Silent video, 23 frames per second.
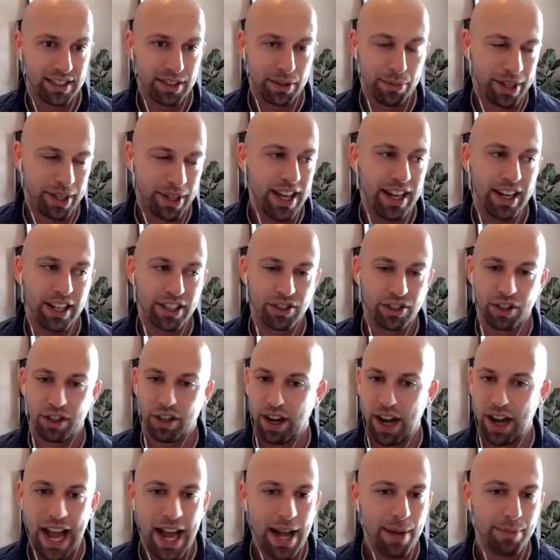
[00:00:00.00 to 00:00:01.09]
The mechanics
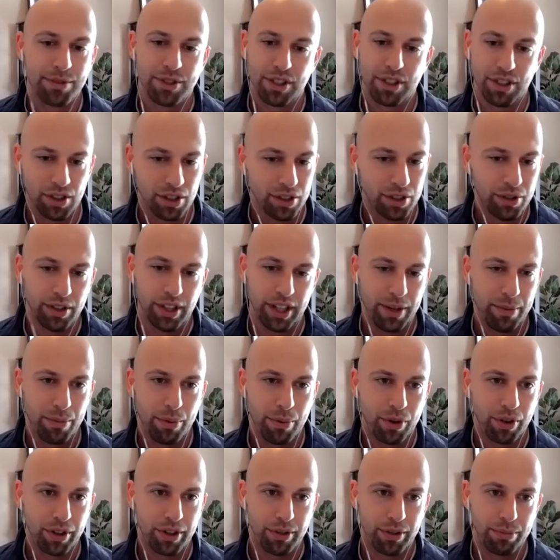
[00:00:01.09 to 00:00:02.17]
are absolutely
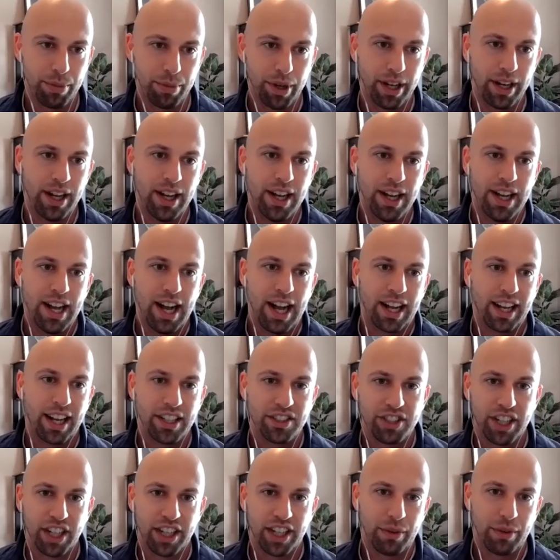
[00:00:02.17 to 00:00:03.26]
important, but I got
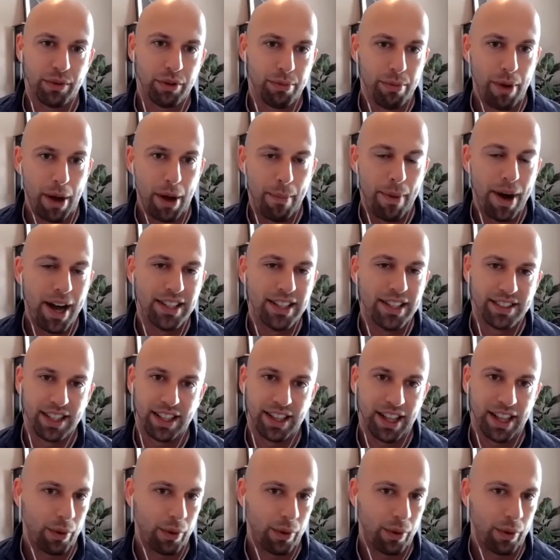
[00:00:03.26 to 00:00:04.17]
to check in with my mindset.